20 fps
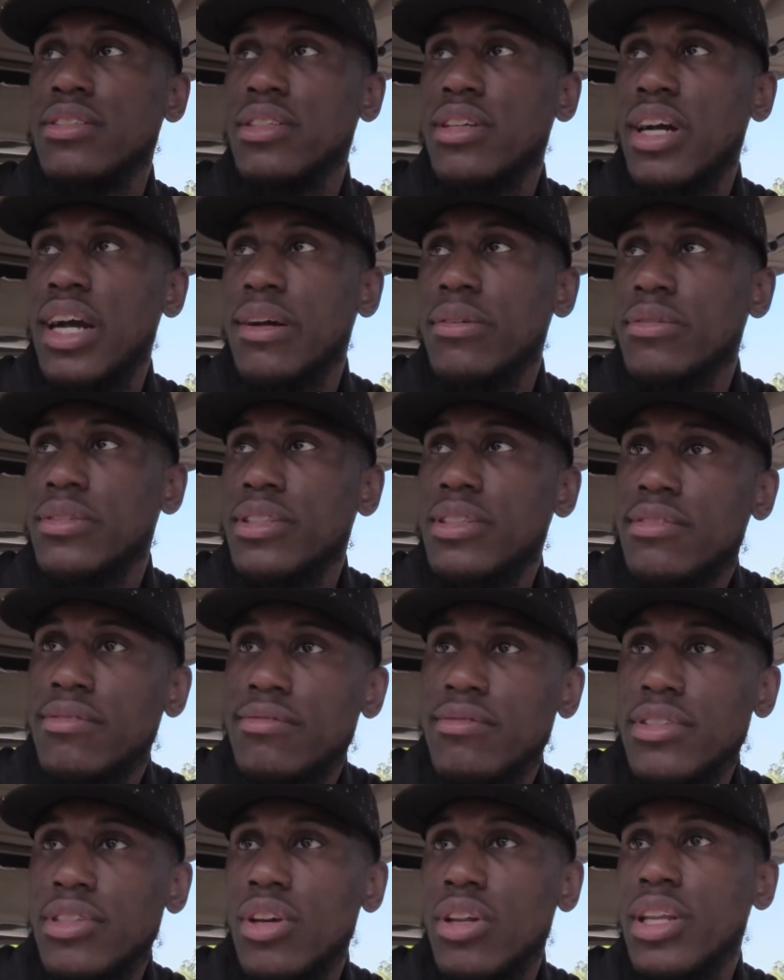you know, I was,
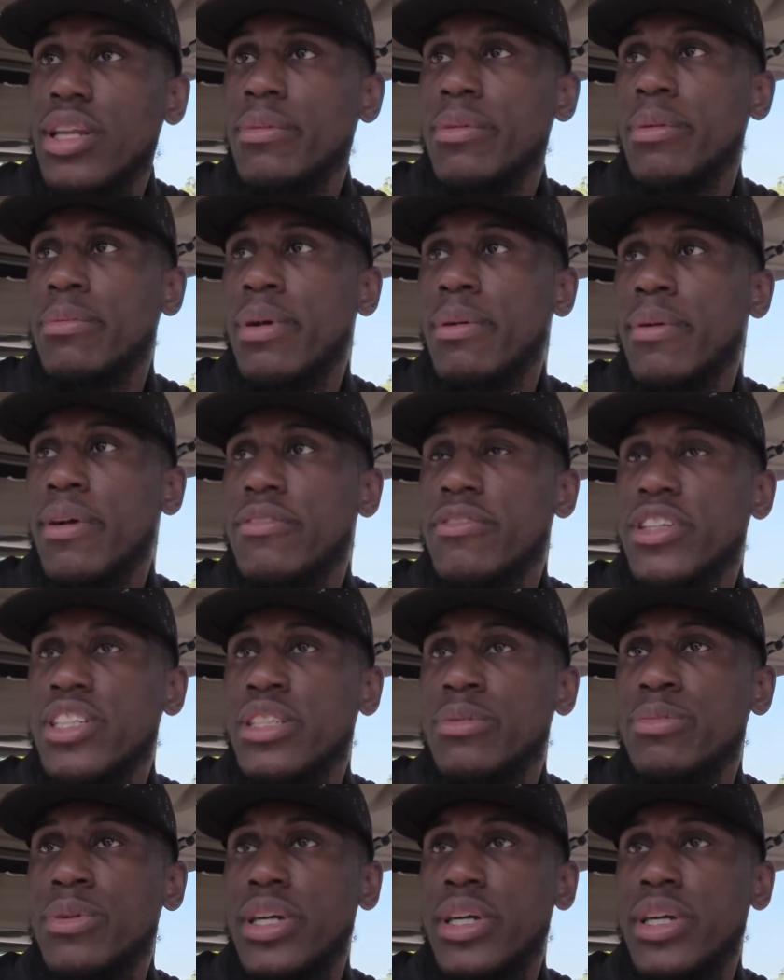you know, limited by my wrist.